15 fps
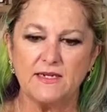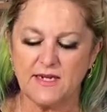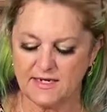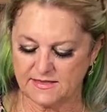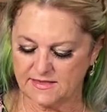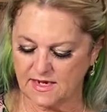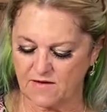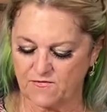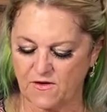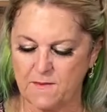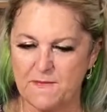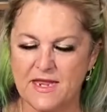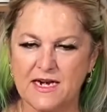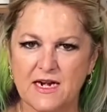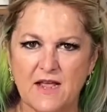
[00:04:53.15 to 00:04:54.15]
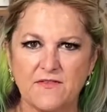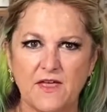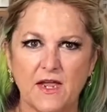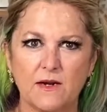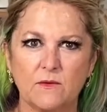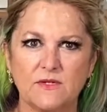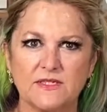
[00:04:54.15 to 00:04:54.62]
It's, for a minute I
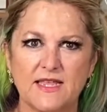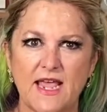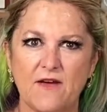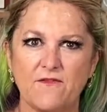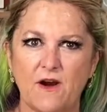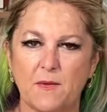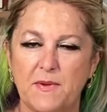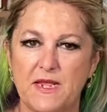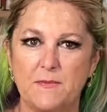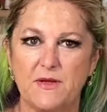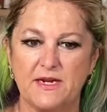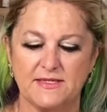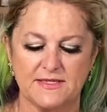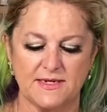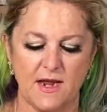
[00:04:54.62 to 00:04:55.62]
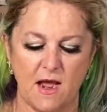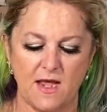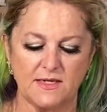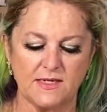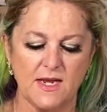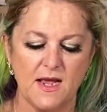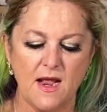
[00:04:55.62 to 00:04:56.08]
thought it was the FRP, but it's
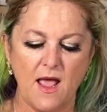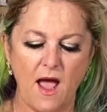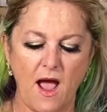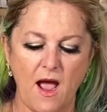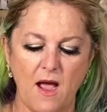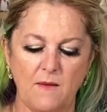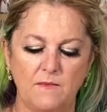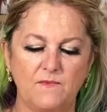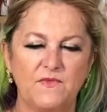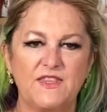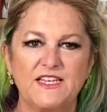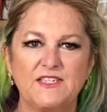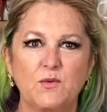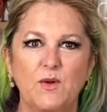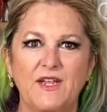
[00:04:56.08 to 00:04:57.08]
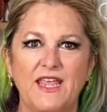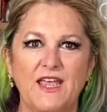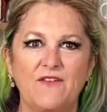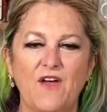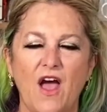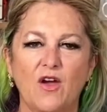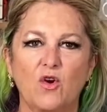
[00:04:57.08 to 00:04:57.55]
not. This would
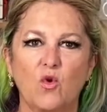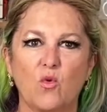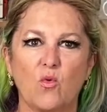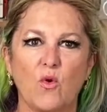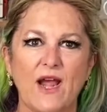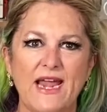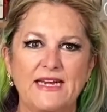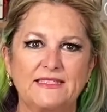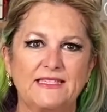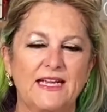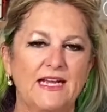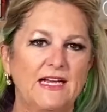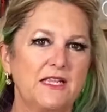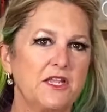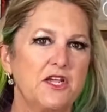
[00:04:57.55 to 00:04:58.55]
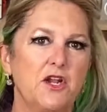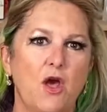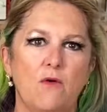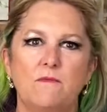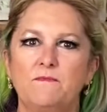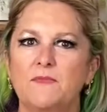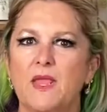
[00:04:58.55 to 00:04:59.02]
give a great, you
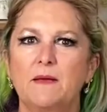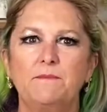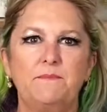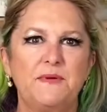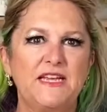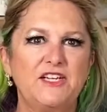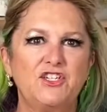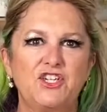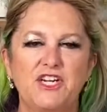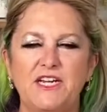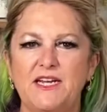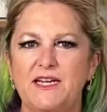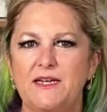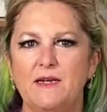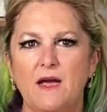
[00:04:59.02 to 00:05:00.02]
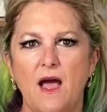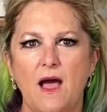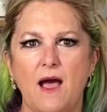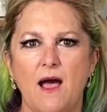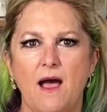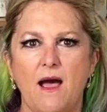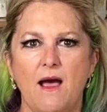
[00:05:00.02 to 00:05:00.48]
know, beachy,
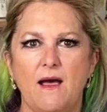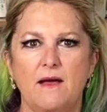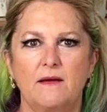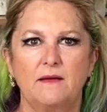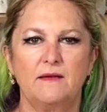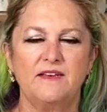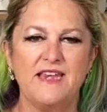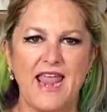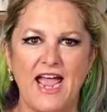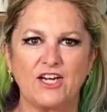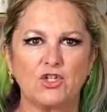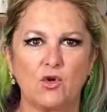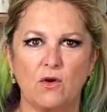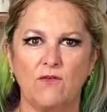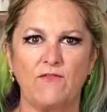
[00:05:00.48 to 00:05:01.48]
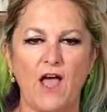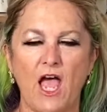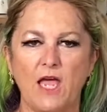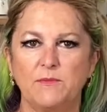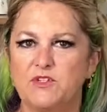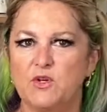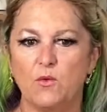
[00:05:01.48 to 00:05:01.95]
natural
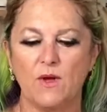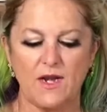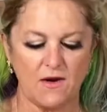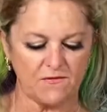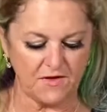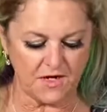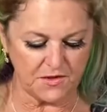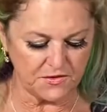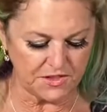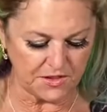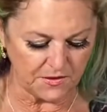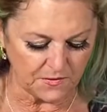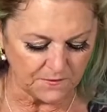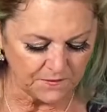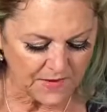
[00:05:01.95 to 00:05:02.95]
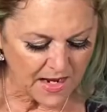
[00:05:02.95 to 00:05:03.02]
vibe to whatever you do.